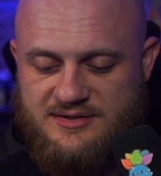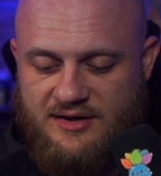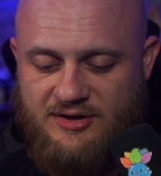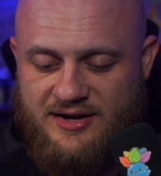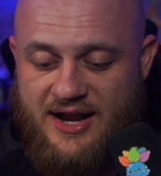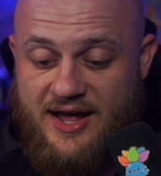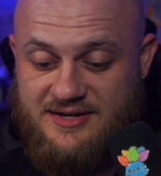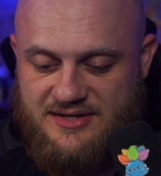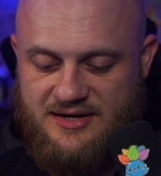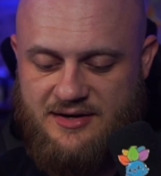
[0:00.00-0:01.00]
I've got
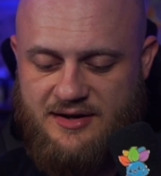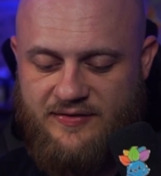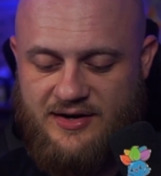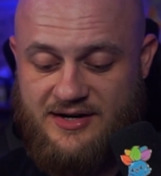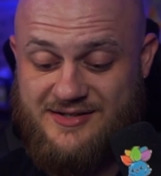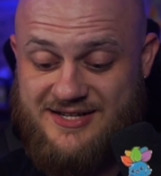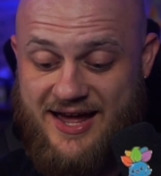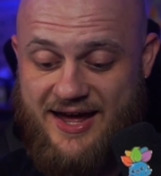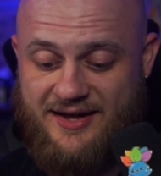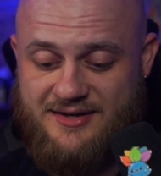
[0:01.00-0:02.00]
90 and they didn't
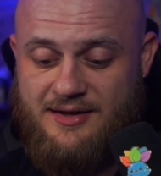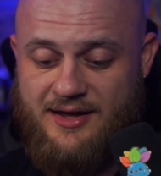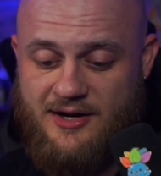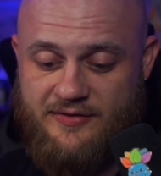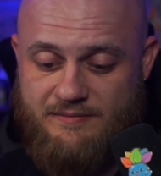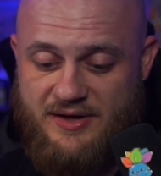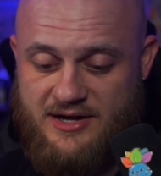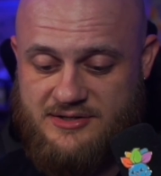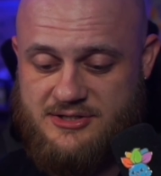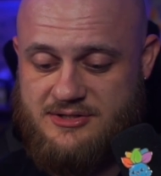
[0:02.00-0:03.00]
attack it on the
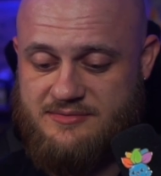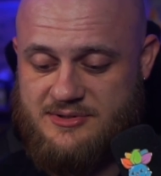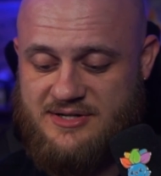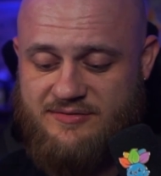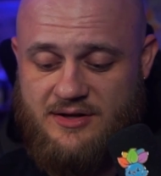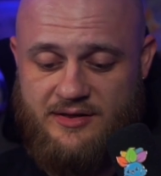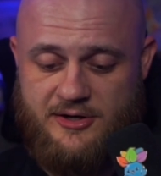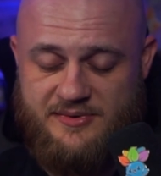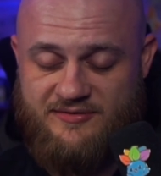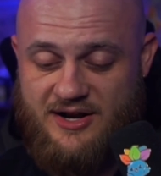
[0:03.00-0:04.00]
bench, which is definitely a little
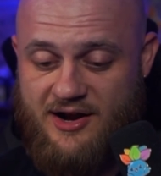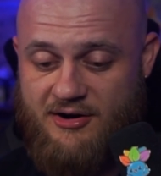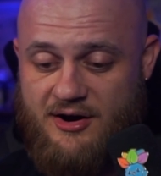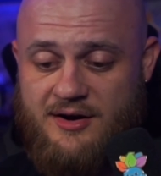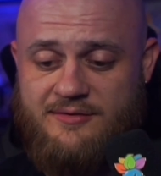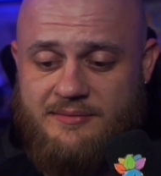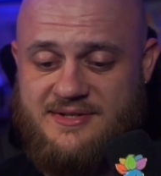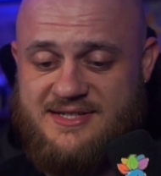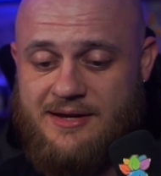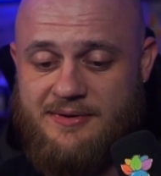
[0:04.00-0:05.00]
bit of an error from the
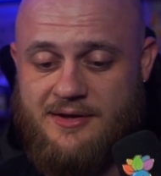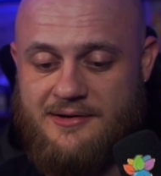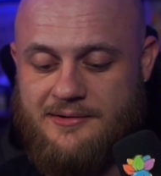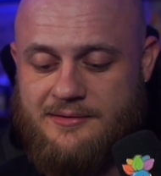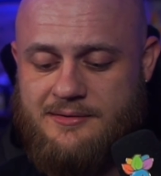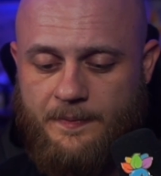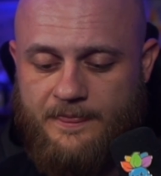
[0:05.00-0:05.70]
CPU.